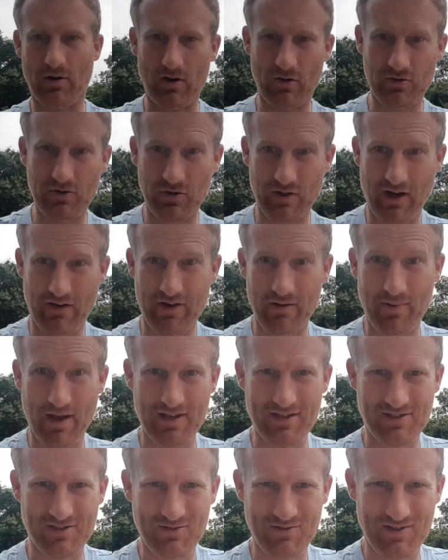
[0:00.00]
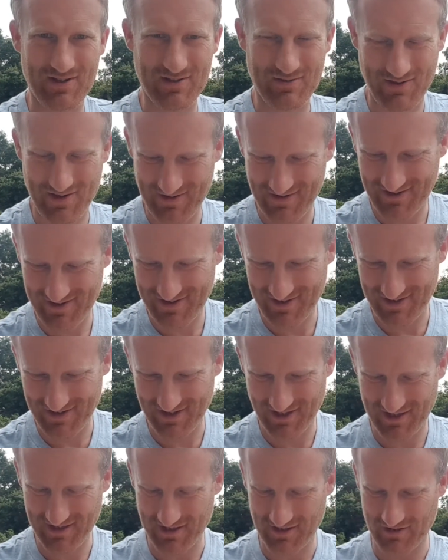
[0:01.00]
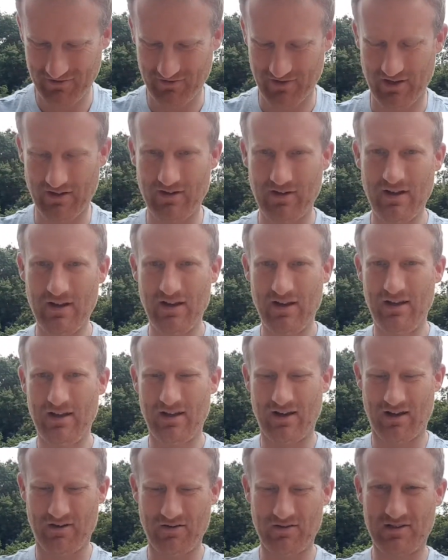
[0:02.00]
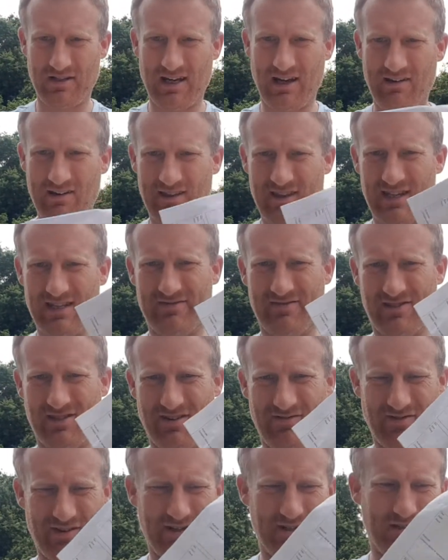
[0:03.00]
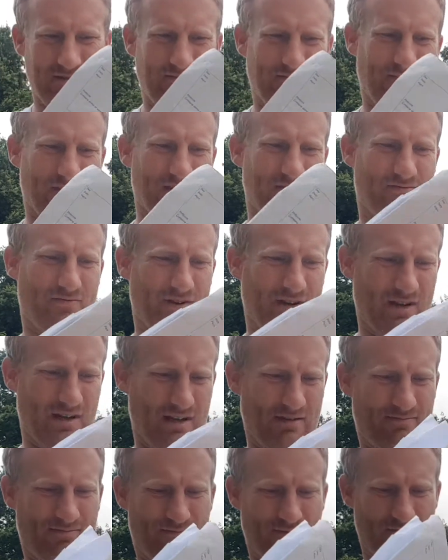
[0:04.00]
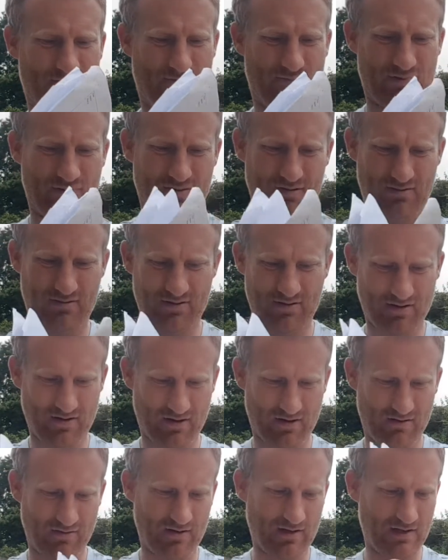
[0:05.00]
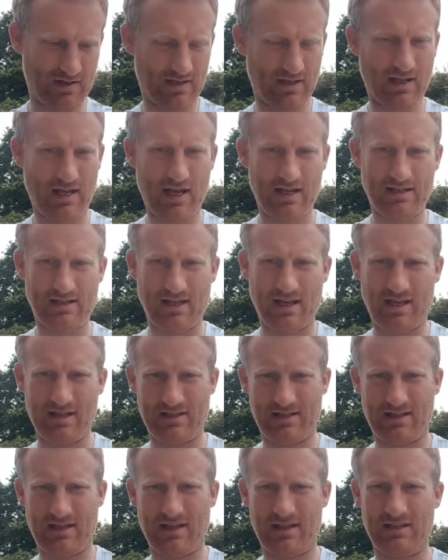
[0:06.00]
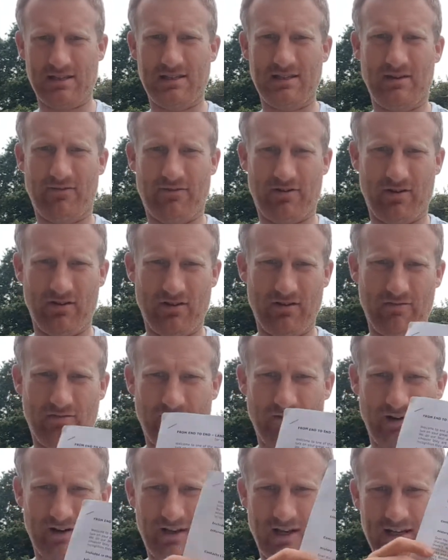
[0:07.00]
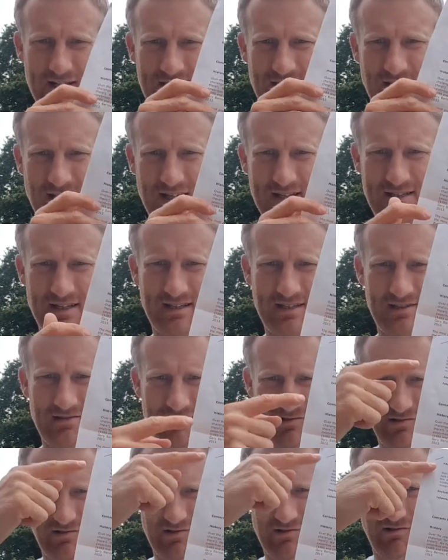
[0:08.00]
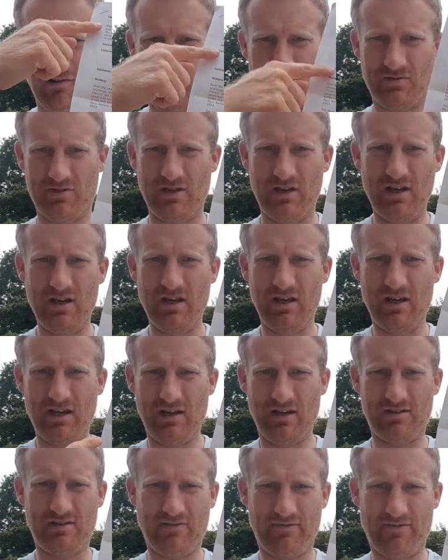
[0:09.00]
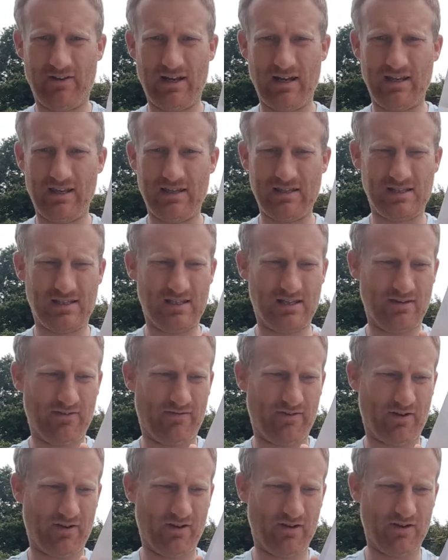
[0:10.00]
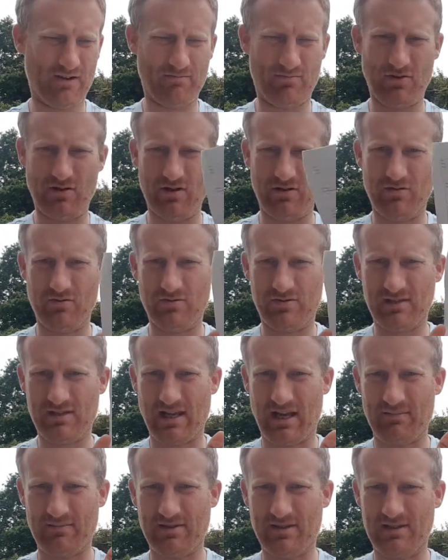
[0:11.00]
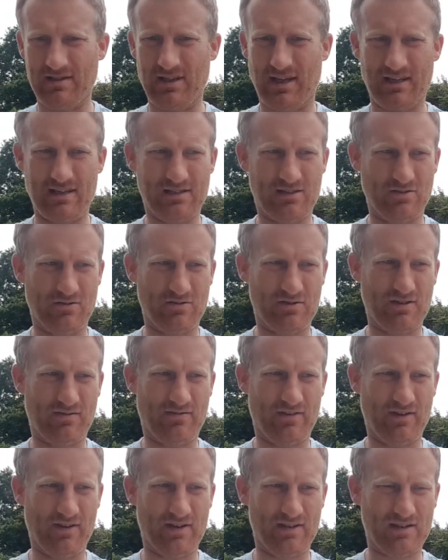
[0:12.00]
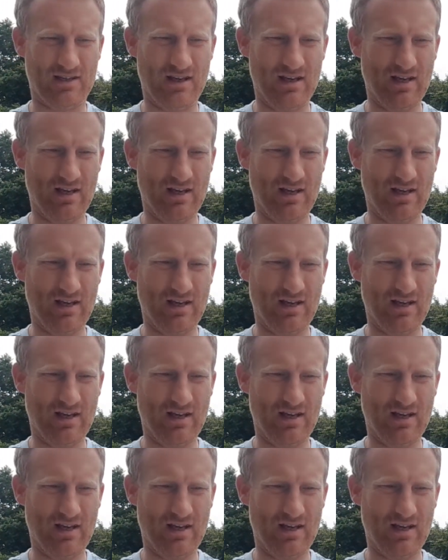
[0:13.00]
I also carry a pencil as well, just in case that does run out. I'm also carrying this for some reason. It's really, don't know, it's the enter, to get the certificate for running into the Land's End to John O'Groats, you need to fill in this certificate and put in all stamps and dates and all stuff like this.